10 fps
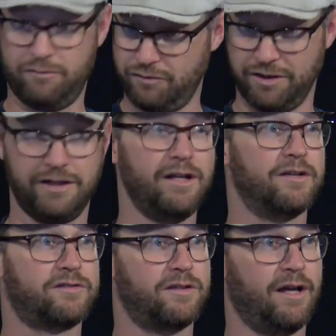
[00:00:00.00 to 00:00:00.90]
It really
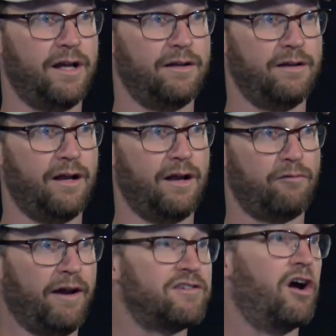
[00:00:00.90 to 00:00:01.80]
is. And uh,
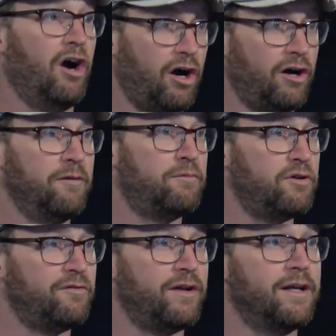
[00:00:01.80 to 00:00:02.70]
rates are
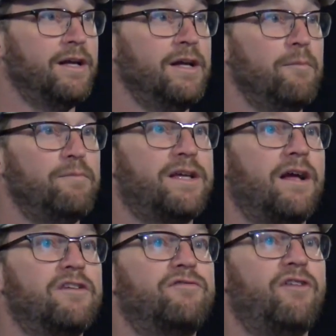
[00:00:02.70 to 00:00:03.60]
improving
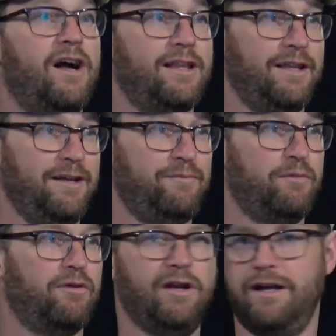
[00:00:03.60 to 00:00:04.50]
because finally
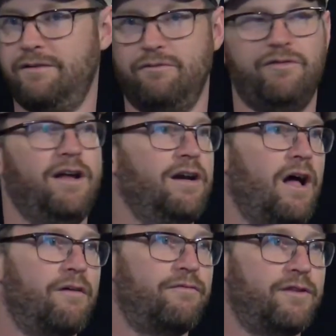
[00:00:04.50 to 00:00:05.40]
people are like, we've had
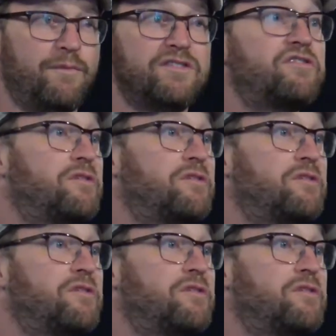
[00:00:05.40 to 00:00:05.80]
enough. The business